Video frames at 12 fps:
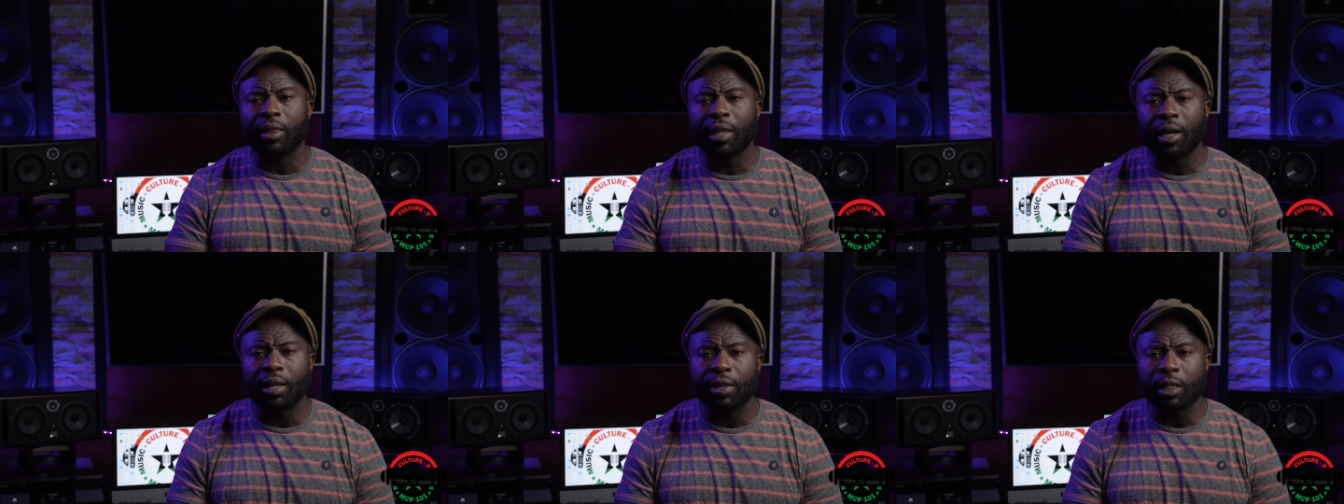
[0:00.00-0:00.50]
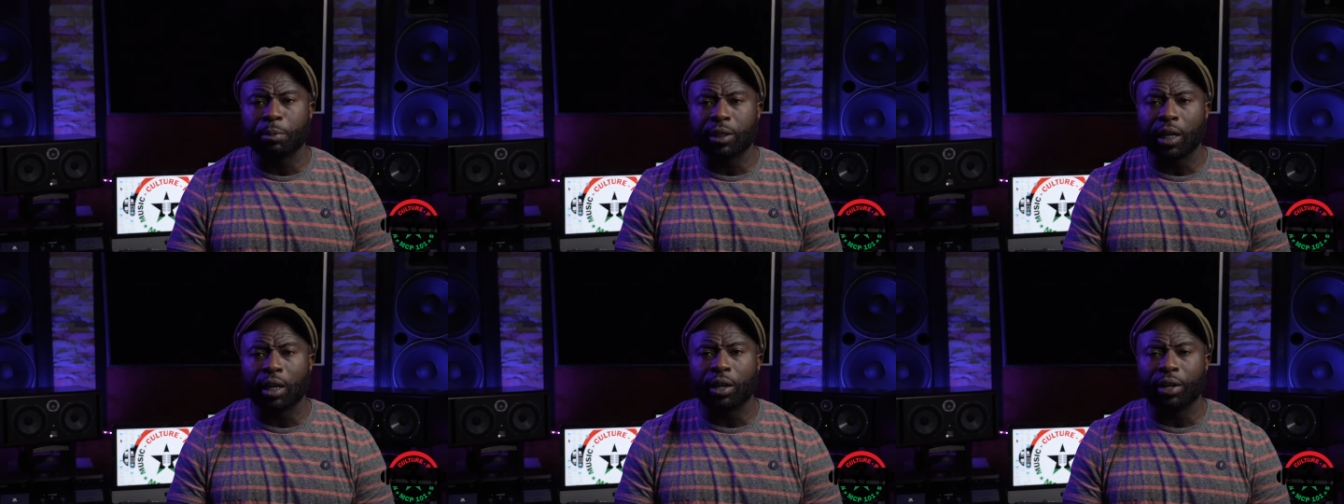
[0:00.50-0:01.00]
thing in this
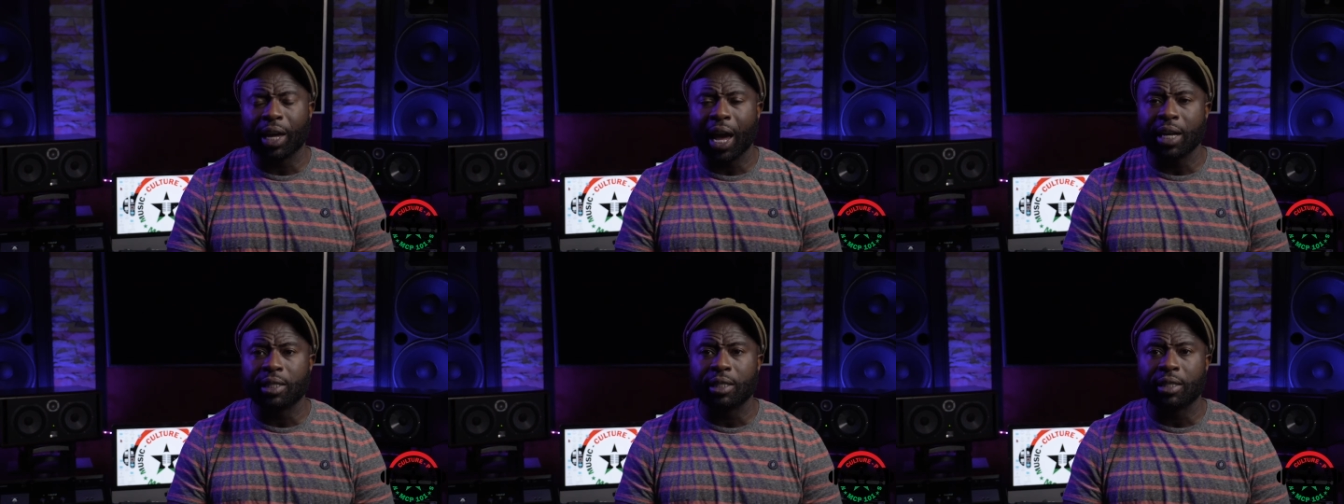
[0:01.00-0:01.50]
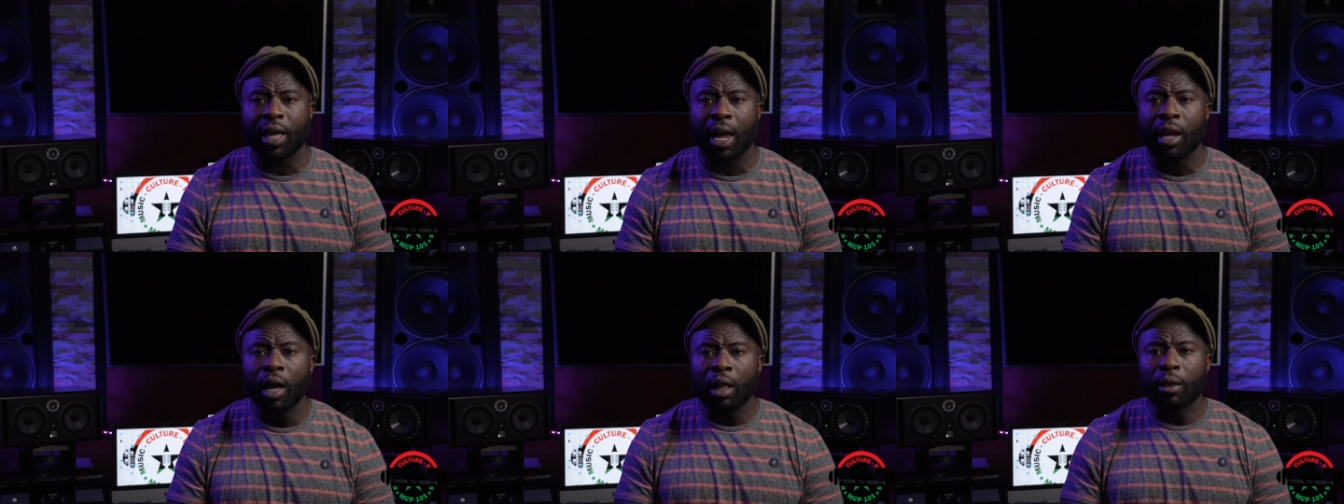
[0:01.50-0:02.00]
particular case is
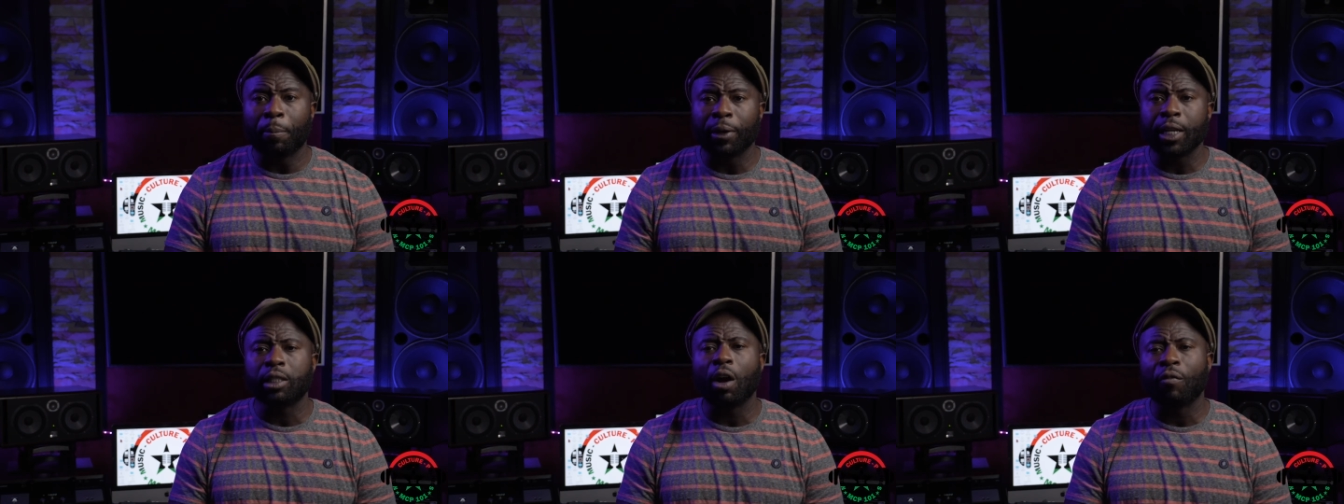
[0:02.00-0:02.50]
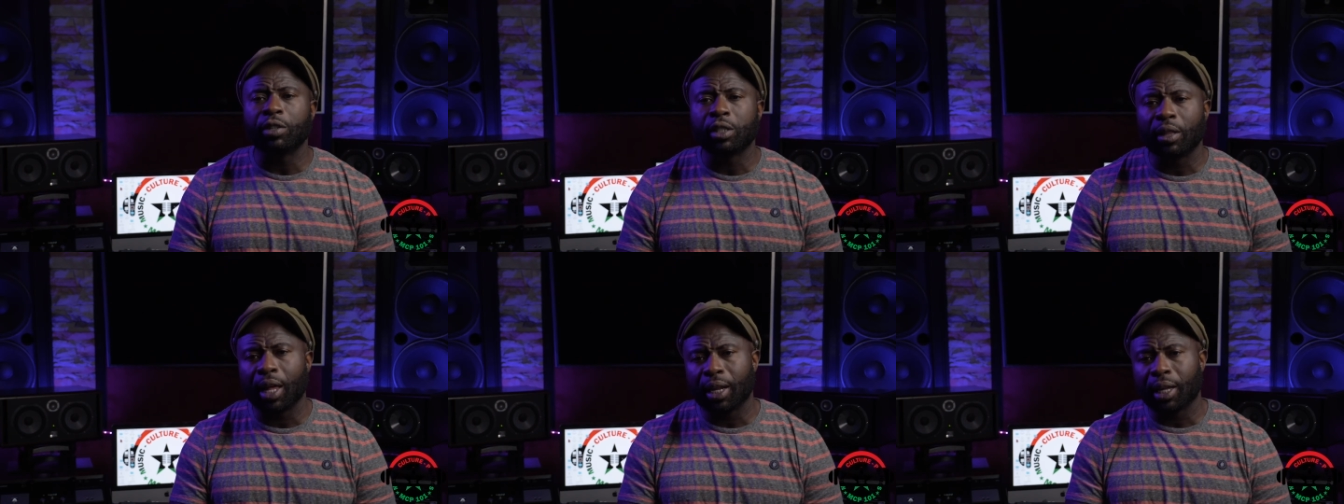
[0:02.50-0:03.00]
that the police
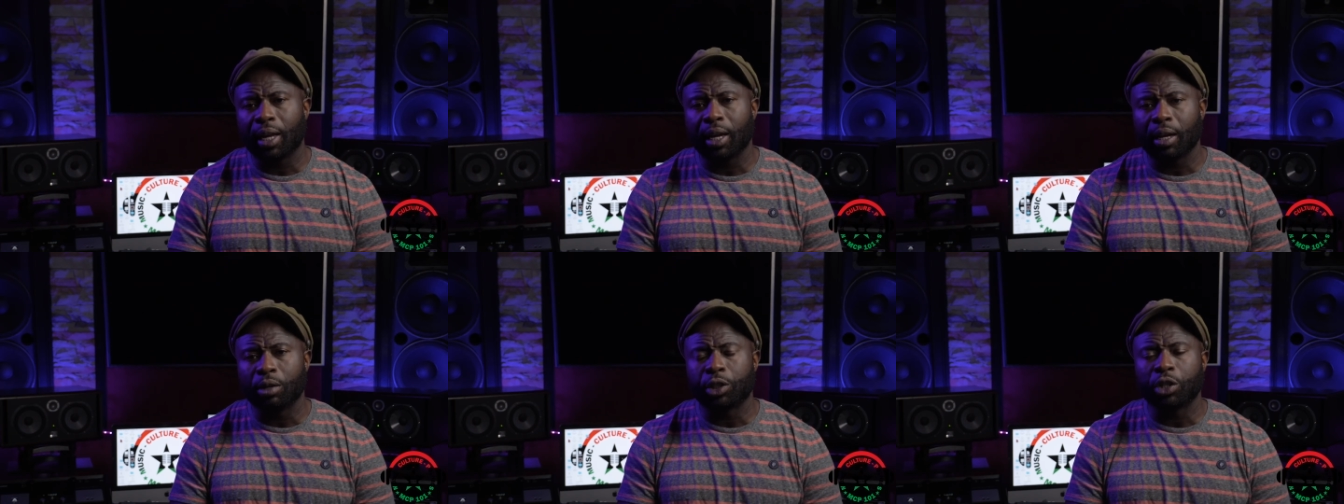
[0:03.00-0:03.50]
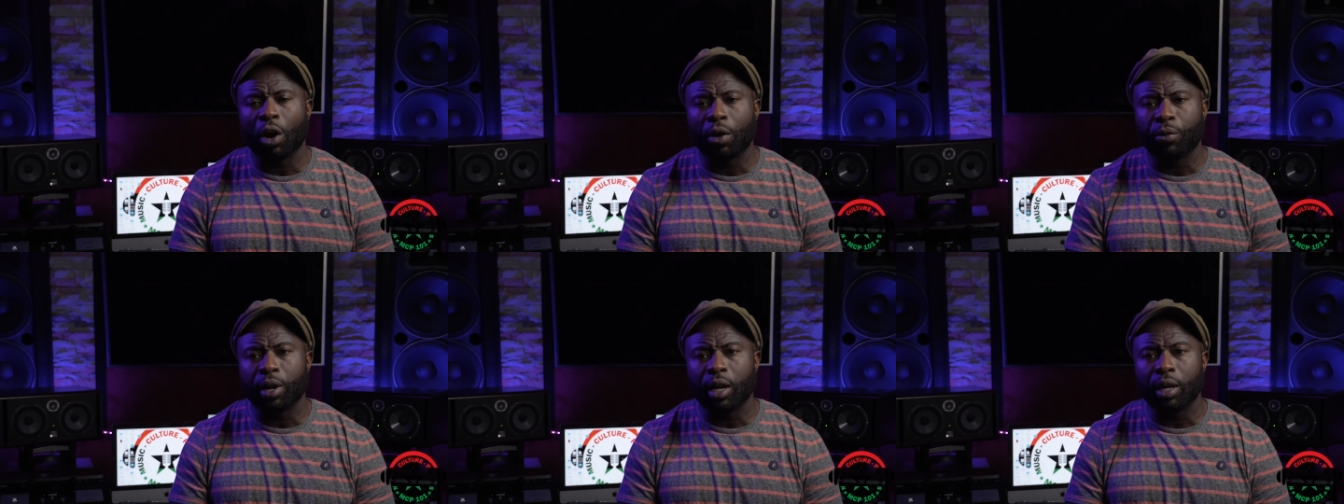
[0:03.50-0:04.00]
officer that killed
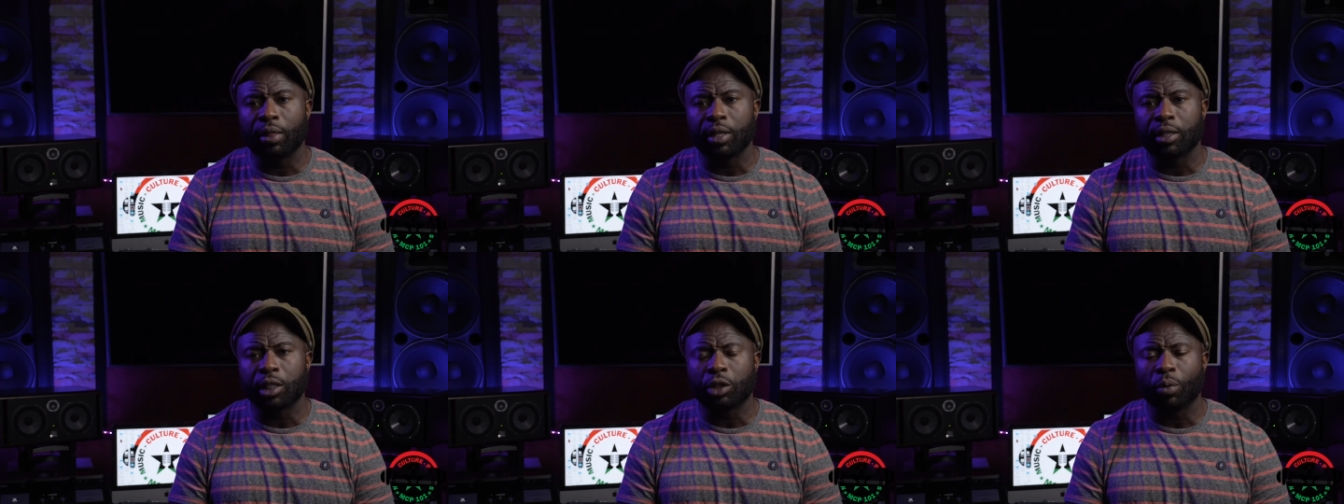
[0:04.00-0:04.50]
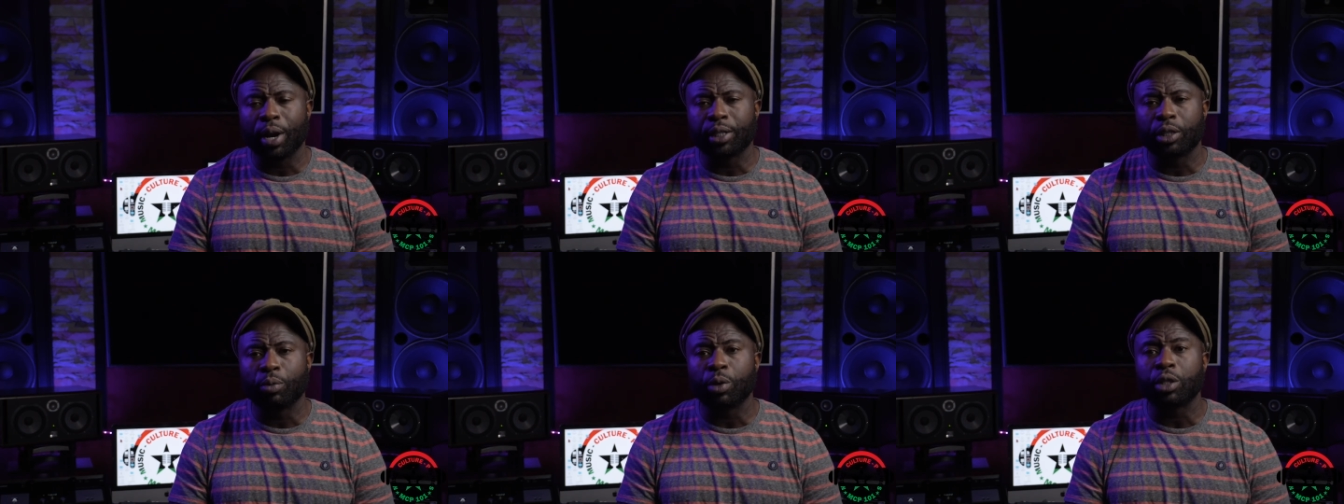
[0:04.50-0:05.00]
Sean Reed in this
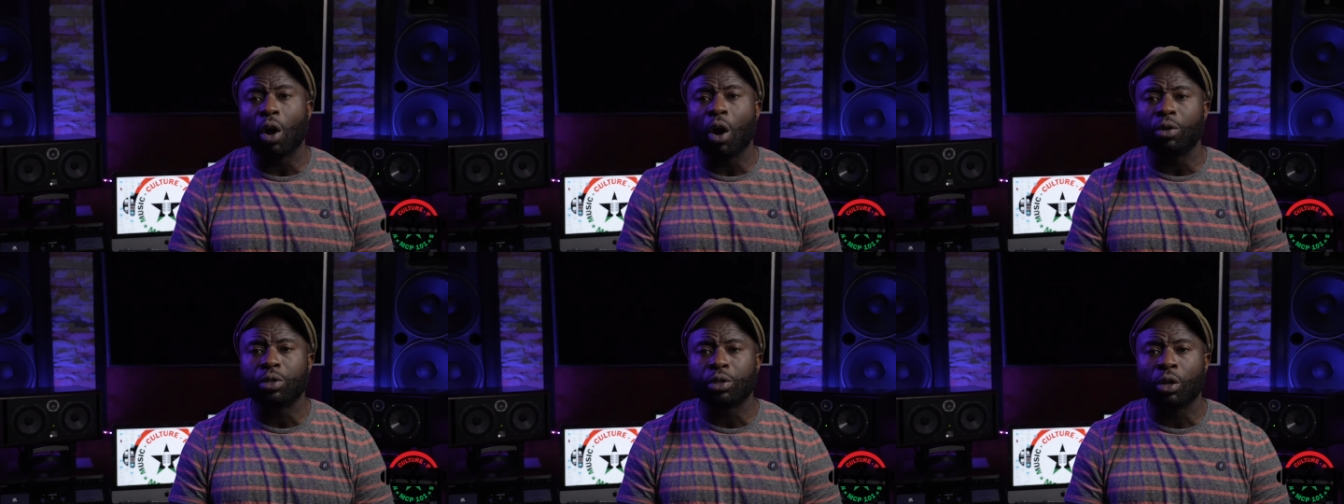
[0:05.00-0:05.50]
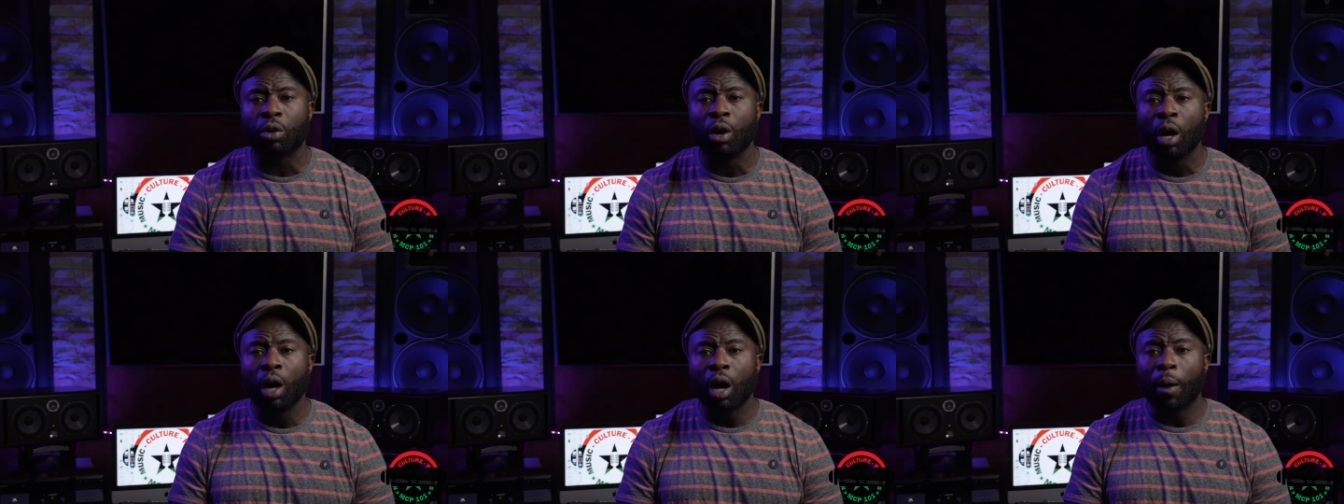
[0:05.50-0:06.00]
situation was also
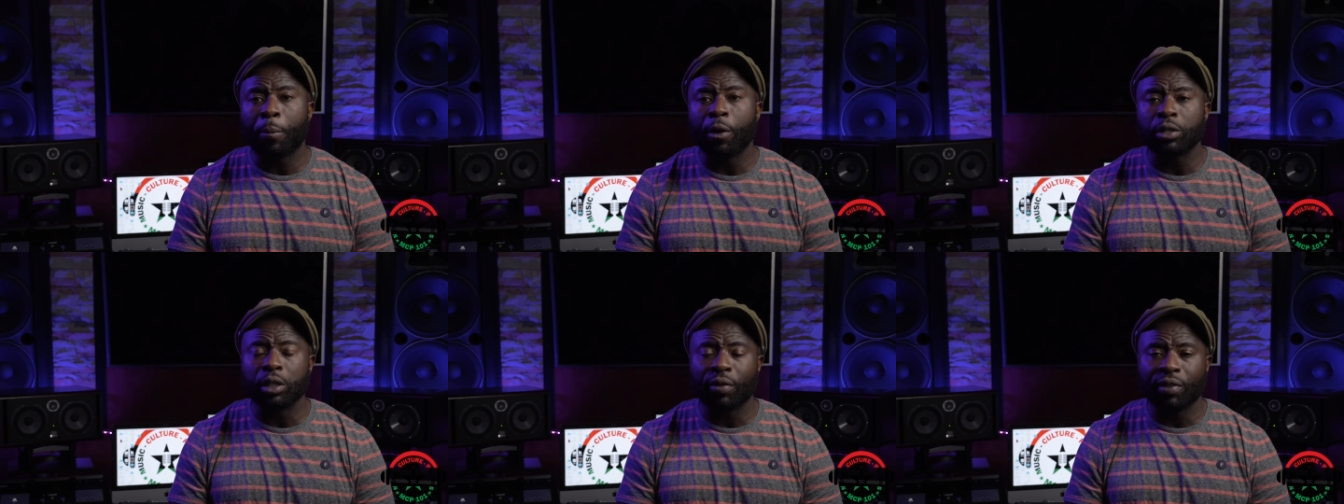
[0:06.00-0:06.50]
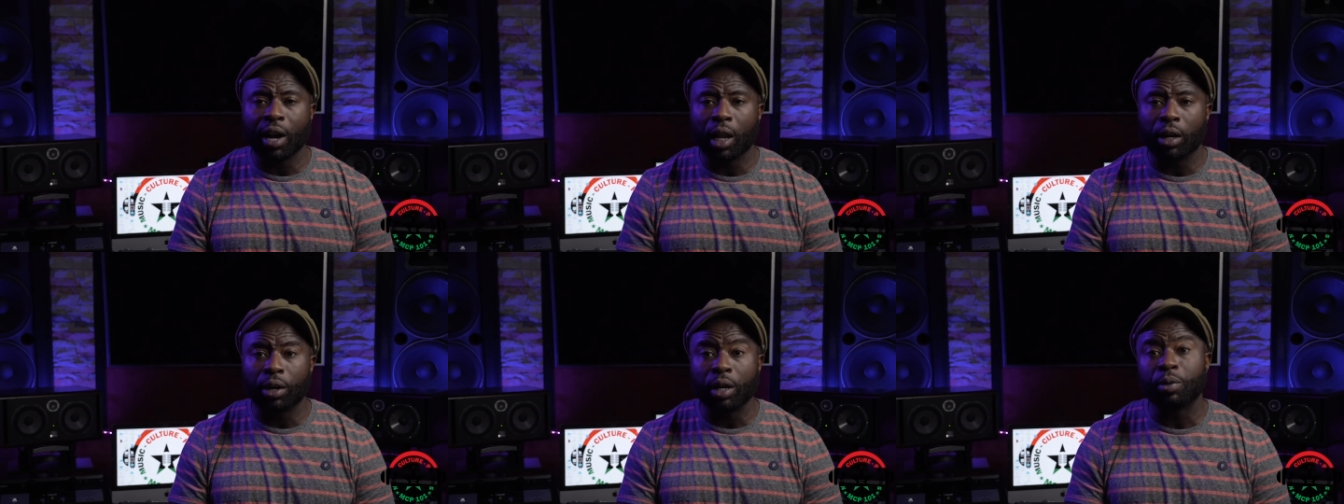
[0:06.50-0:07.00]
a person of
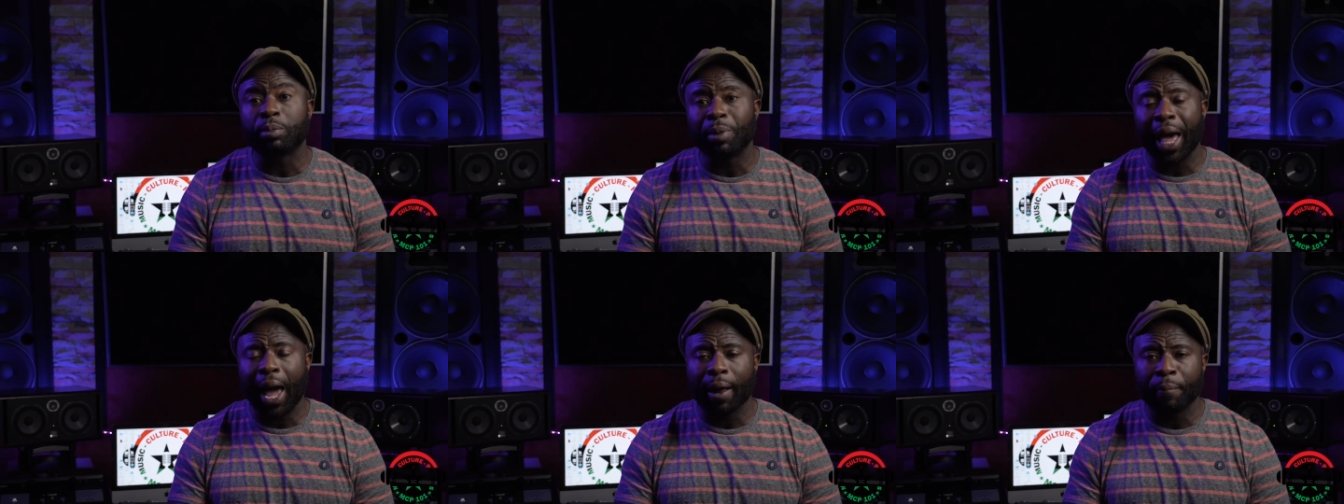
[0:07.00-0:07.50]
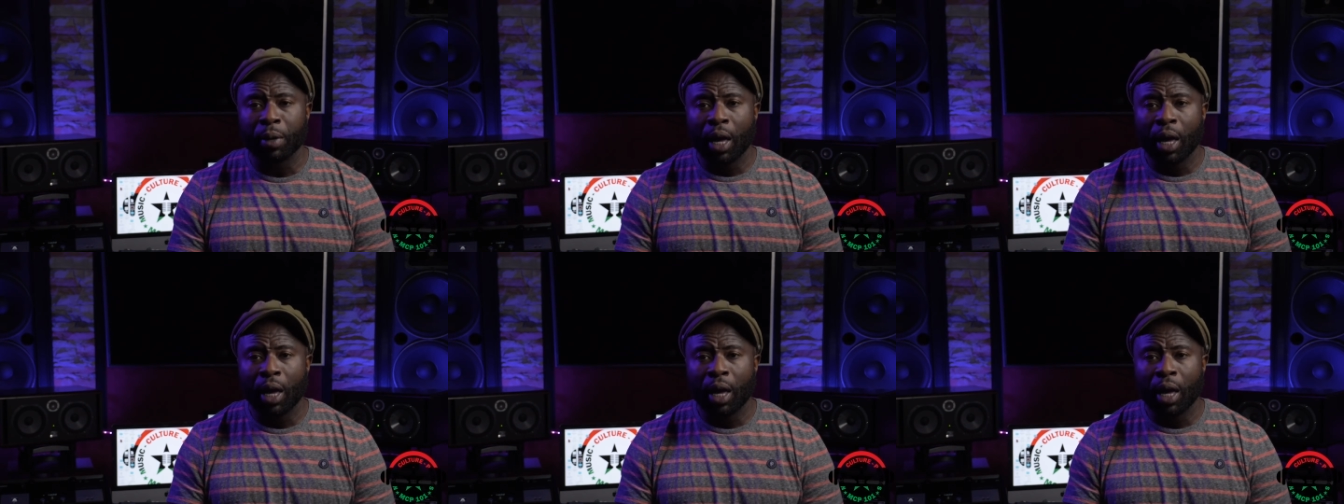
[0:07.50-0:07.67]
color. He was black.